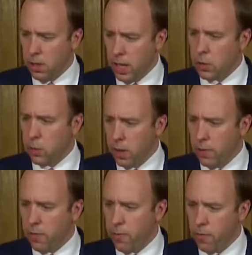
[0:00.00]
that's
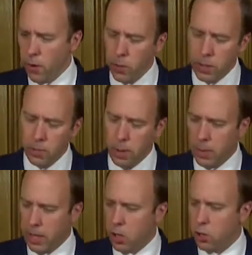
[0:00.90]
why, following the
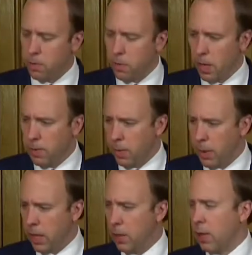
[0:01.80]
publication by
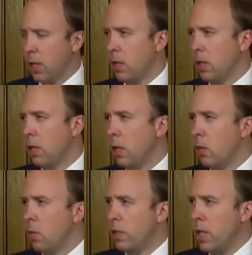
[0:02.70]
Public Health England,
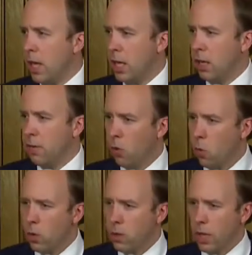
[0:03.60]
we're taking
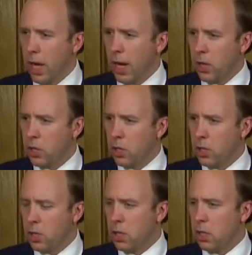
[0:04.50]
forward the
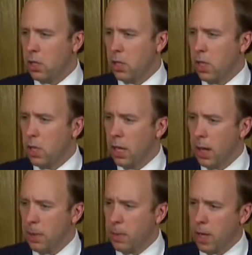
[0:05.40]
action, and
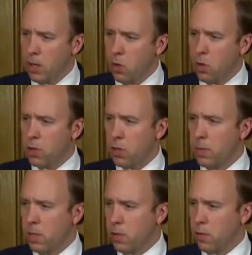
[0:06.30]
Kemi Badenoch, as
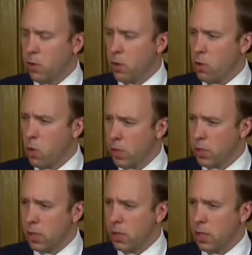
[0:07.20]
the Minister for
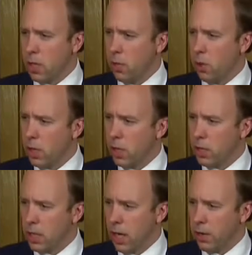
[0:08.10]
Equalities, and I are
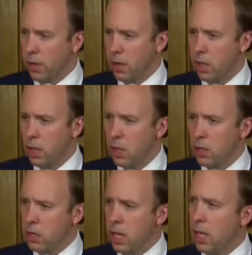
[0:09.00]
working together
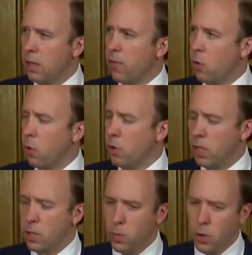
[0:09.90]
to take forward
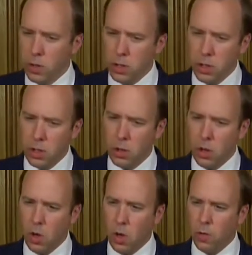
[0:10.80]
this point
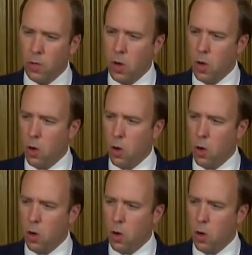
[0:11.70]
of